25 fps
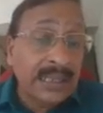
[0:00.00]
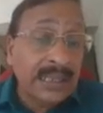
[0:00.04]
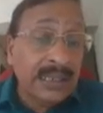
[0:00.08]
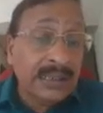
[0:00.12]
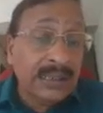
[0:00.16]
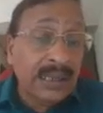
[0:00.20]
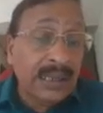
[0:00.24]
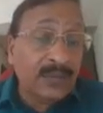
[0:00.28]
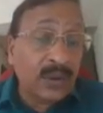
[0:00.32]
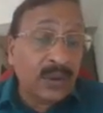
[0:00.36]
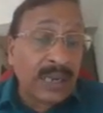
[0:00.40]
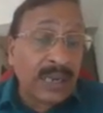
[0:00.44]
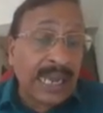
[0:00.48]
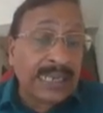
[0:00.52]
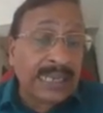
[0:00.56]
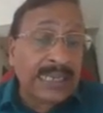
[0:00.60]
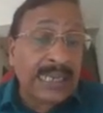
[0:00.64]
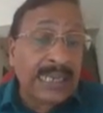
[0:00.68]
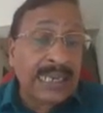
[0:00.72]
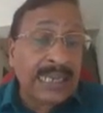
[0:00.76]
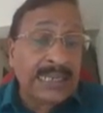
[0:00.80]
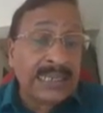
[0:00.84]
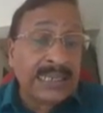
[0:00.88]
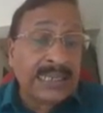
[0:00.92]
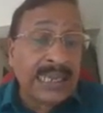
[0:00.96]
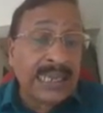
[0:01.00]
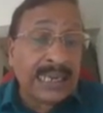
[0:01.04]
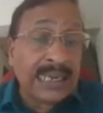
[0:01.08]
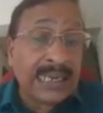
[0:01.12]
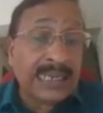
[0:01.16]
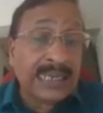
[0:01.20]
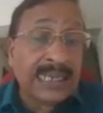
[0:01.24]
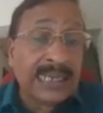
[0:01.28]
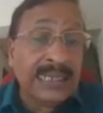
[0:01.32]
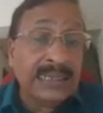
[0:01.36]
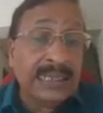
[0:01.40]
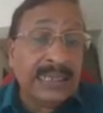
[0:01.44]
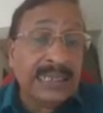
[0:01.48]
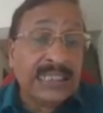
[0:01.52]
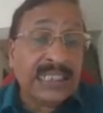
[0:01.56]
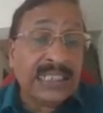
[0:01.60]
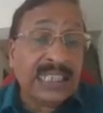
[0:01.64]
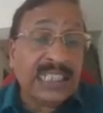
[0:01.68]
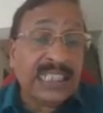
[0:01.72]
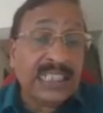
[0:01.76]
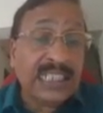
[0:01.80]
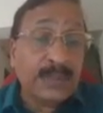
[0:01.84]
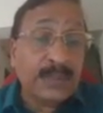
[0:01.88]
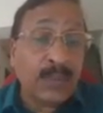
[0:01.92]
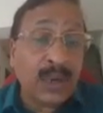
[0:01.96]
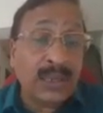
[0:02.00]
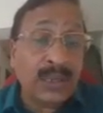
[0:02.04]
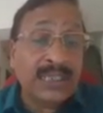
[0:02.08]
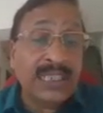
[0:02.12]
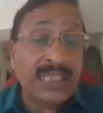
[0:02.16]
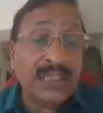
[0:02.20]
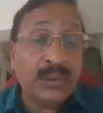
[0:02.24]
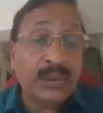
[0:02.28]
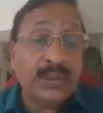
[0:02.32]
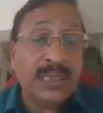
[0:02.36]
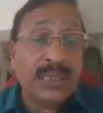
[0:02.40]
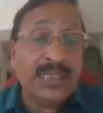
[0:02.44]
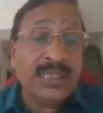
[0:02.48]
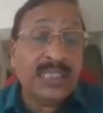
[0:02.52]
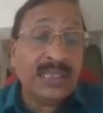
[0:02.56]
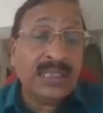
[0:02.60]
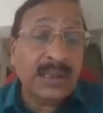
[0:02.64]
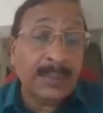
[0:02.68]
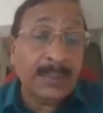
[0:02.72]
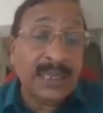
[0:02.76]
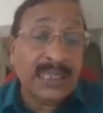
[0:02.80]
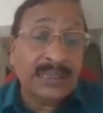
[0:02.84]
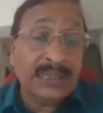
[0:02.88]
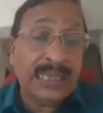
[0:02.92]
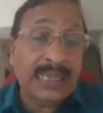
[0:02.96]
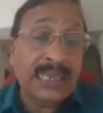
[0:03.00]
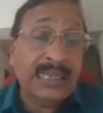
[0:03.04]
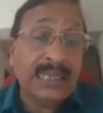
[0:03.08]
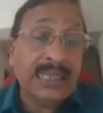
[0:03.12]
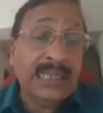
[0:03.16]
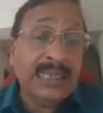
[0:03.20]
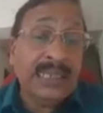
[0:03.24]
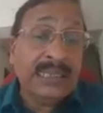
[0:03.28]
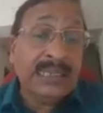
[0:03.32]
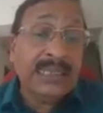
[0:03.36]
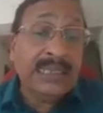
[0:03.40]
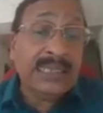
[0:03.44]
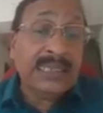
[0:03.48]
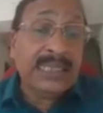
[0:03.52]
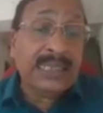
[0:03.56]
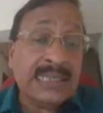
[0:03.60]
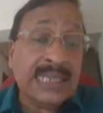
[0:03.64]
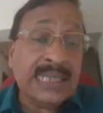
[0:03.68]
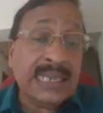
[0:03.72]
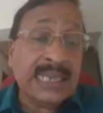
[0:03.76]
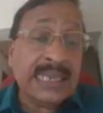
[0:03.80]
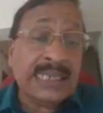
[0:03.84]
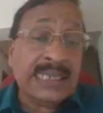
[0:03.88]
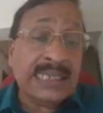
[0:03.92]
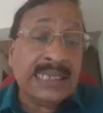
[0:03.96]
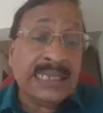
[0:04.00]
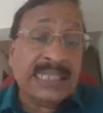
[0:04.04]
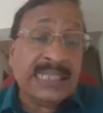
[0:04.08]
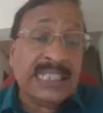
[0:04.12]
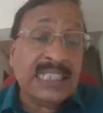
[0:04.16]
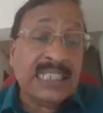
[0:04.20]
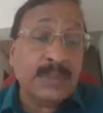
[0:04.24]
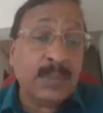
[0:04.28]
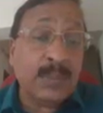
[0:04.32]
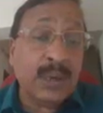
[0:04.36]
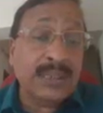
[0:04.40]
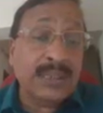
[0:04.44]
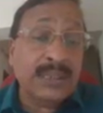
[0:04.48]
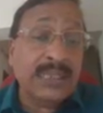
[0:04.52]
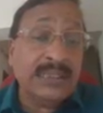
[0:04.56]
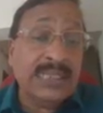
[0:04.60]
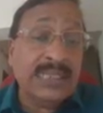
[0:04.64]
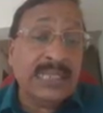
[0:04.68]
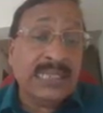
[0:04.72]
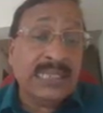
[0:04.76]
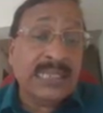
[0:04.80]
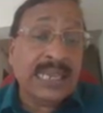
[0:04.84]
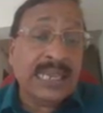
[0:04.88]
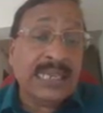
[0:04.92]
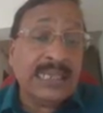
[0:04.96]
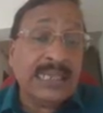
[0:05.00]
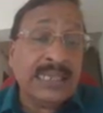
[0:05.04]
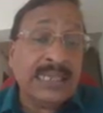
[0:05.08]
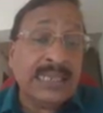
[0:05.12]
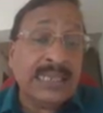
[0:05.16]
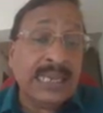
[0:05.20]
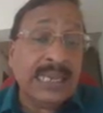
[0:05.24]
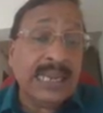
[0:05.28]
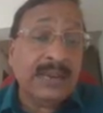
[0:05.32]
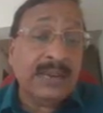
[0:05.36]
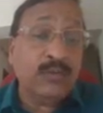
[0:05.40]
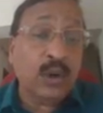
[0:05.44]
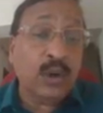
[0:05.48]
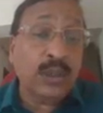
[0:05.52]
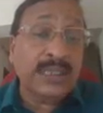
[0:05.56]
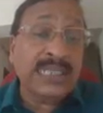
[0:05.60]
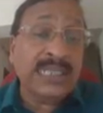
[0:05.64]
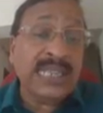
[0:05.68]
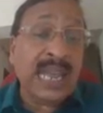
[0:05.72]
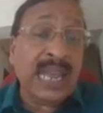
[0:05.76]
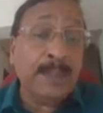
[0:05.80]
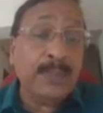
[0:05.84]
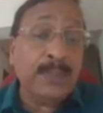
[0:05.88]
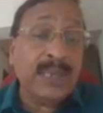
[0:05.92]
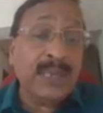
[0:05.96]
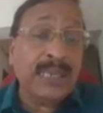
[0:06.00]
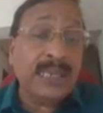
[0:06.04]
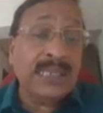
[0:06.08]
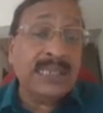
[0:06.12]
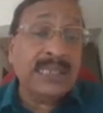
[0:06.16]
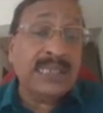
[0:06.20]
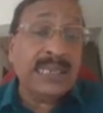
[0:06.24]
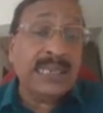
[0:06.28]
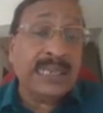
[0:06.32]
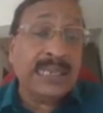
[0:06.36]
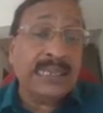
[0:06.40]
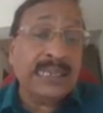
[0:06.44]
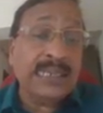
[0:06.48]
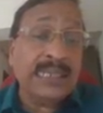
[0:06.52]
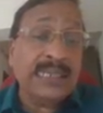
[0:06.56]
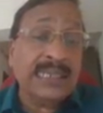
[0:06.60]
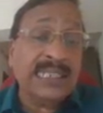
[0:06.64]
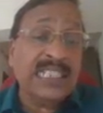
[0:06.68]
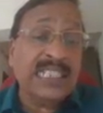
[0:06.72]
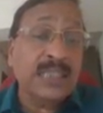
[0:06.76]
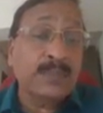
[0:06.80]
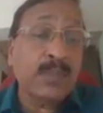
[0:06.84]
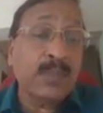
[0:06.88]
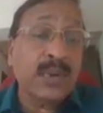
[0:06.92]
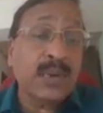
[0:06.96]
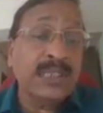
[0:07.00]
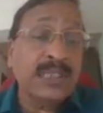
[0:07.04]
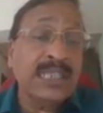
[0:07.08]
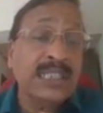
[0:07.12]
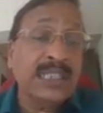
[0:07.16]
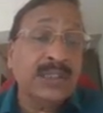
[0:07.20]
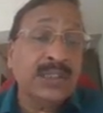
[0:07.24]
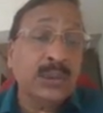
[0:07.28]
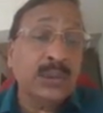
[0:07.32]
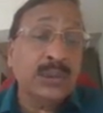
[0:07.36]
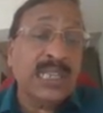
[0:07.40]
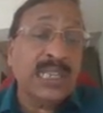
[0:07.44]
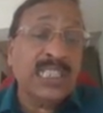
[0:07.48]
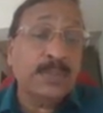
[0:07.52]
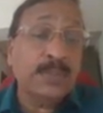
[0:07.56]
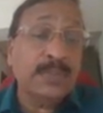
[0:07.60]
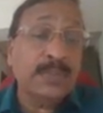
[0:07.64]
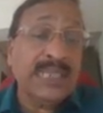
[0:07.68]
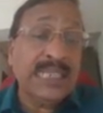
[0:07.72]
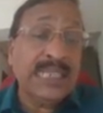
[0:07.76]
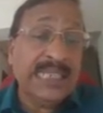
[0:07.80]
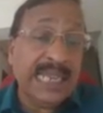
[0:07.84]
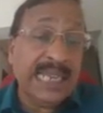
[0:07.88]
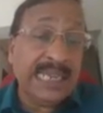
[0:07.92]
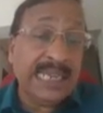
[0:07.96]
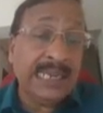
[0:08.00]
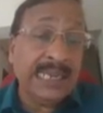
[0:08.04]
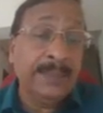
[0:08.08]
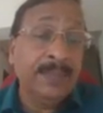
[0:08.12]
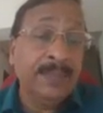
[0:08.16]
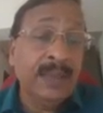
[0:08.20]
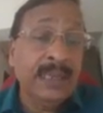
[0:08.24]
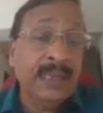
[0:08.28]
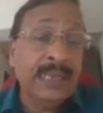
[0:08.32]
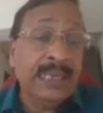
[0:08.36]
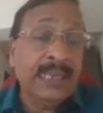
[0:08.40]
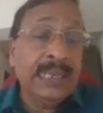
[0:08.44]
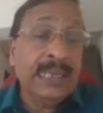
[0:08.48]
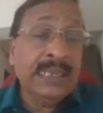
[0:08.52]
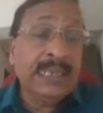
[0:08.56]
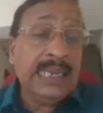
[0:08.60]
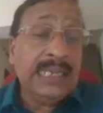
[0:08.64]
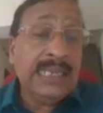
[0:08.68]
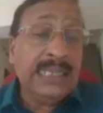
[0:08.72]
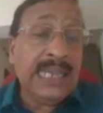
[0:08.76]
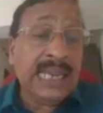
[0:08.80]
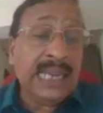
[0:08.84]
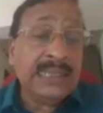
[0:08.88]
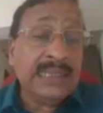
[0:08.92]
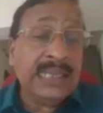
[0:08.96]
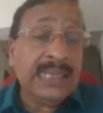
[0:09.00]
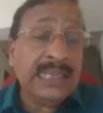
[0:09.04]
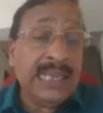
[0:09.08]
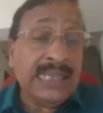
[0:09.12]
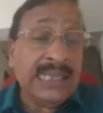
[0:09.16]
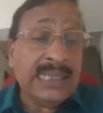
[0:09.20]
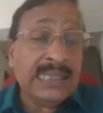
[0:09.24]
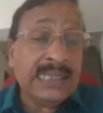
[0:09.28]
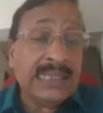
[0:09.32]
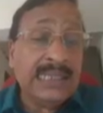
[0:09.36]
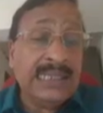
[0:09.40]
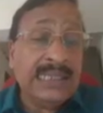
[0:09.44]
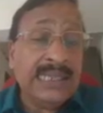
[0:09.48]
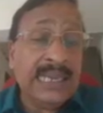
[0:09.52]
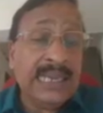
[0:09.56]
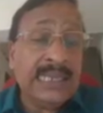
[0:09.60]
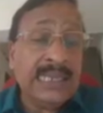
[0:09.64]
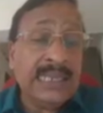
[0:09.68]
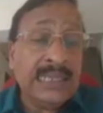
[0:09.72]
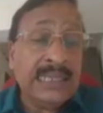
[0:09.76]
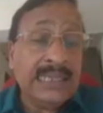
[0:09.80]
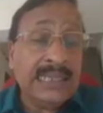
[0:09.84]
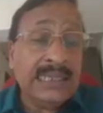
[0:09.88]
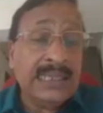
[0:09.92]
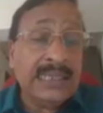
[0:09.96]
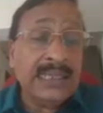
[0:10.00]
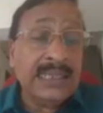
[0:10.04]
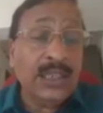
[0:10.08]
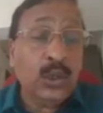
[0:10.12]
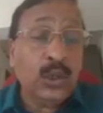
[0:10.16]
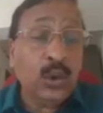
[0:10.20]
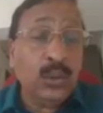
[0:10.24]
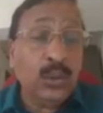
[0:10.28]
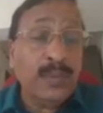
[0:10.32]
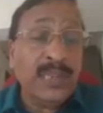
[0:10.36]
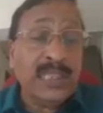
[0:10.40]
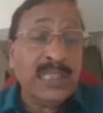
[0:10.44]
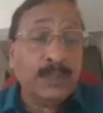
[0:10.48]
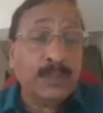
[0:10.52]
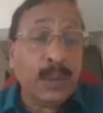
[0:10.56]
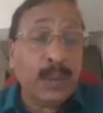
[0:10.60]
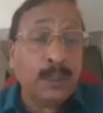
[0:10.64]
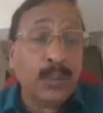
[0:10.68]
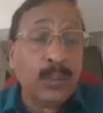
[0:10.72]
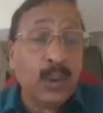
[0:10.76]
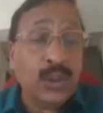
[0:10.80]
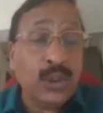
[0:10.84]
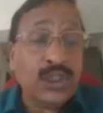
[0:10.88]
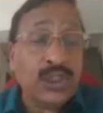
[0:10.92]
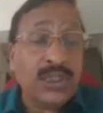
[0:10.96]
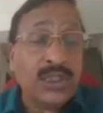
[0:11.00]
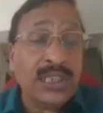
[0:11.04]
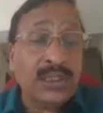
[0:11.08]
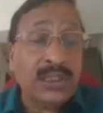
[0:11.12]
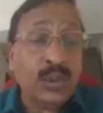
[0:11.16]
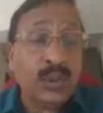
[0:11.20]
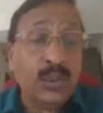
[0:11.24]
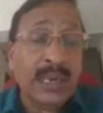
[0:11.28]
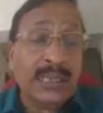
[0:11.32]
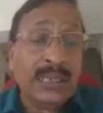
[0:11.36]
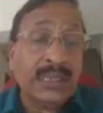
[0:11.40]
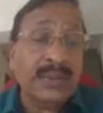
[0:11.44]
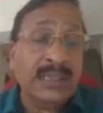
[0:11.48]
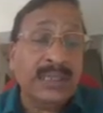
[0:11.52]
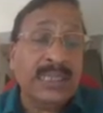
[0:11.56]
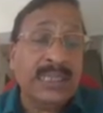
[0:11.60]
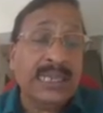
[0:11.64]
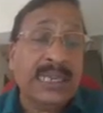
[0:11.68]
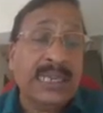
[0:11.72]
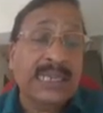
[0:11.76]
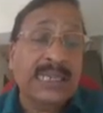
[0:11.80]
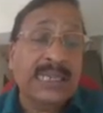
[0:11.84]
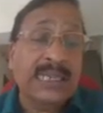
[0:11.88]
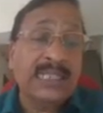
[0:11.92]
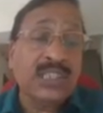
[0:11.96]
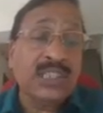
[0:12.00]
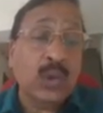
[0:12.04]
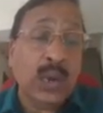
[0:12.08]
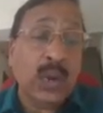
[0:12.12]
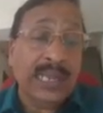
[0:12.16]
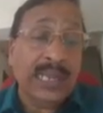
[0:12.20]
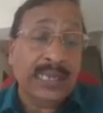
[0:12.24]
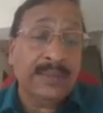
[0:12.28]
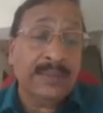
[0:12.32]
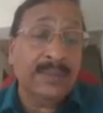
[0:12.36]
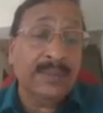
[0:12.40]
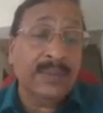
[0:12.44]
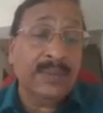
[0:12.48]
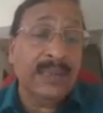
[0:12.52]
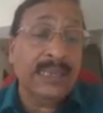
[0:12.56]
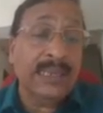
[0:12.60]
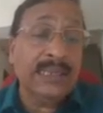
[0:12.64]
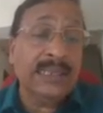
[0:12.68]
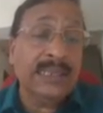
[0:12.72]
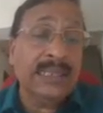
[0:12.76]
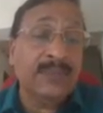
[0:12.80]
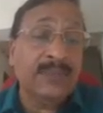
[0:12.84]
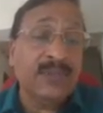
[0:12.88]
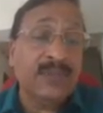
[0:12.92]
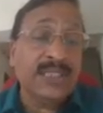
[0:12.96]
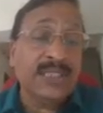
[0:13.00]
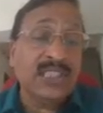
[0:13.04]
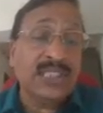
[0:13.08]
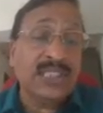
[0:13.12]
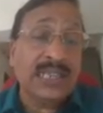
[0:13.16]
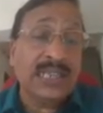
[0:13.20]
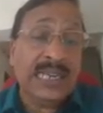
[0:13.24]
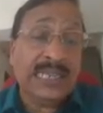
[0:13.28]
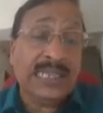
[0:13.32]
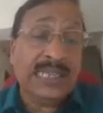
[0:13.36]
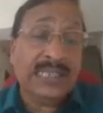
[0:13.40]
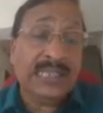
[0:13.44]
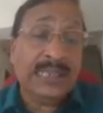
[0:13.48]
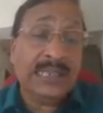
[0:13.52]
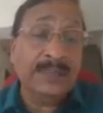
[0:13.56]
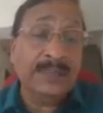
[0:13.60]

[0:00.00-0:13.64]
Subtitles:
Therefore, Ia is the current that is corresponding to the, this is current corresponding, this current 40 ampere is the current corresponding to the speed n. In that case, n cube is proportional to whatever the current square. That is the first relation.